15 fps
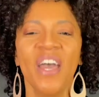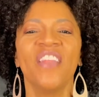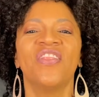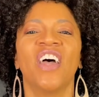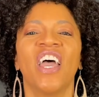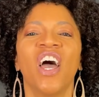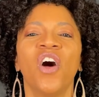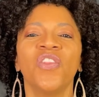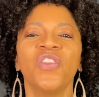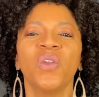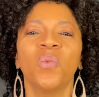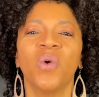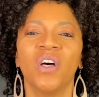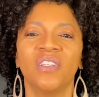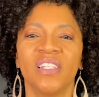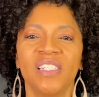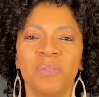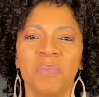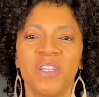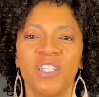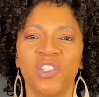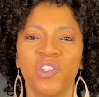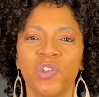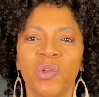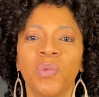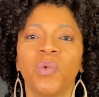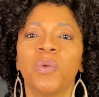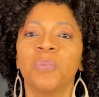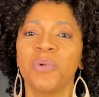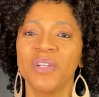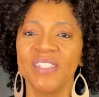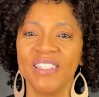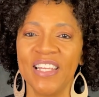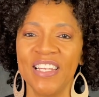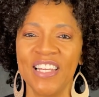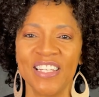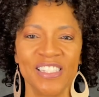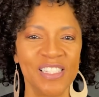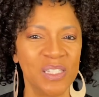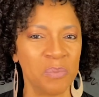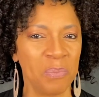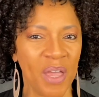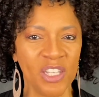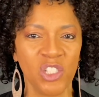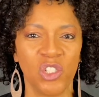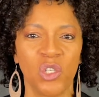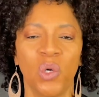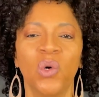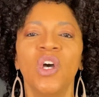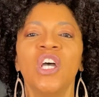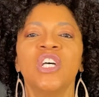the Health and Wellness Ministry will present a special